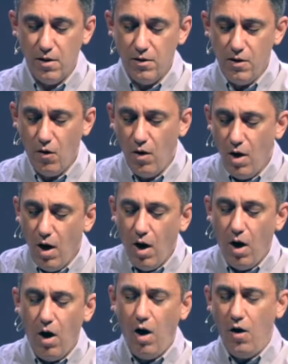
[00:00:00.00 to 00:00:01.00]
No,
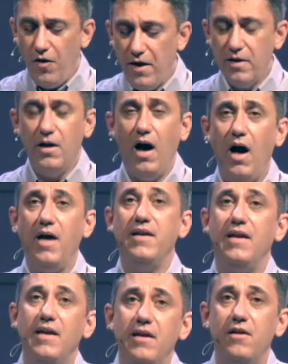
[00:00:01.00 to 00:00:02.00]
all that God
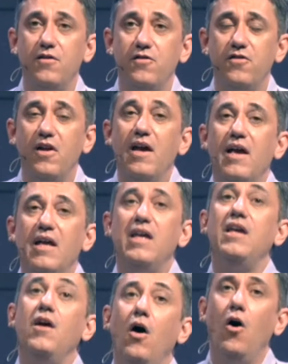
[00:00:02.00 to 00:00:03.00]
is,
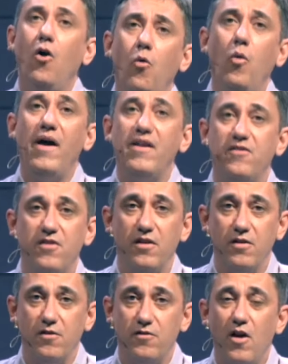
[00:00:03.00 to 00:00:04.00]
He always
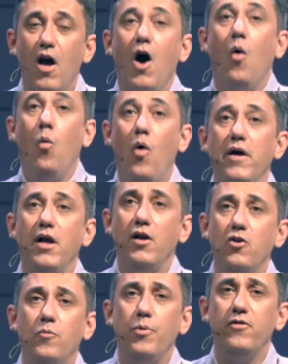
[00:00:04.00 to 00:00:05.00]
is,
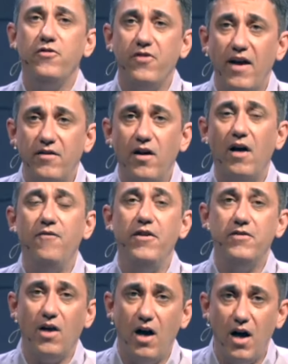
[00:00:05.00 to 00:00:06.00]
100% of the
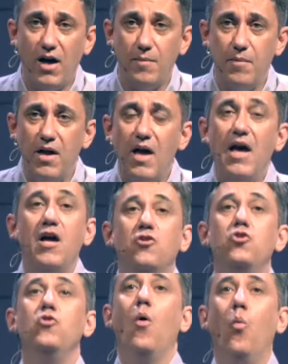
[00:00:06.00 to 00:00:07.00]
time
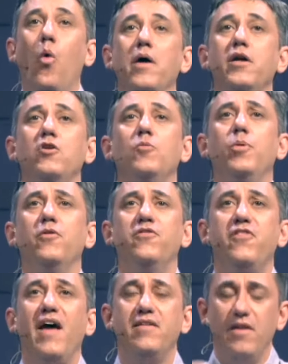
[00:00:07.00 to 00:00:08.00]
to
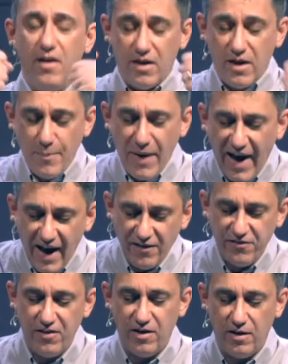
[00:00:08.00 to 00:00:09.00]
100%
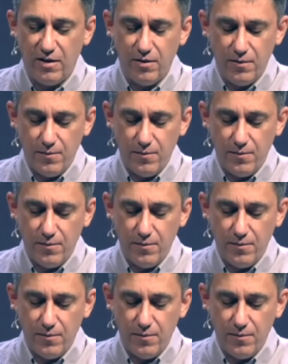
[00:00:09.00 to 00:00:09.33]
capacity.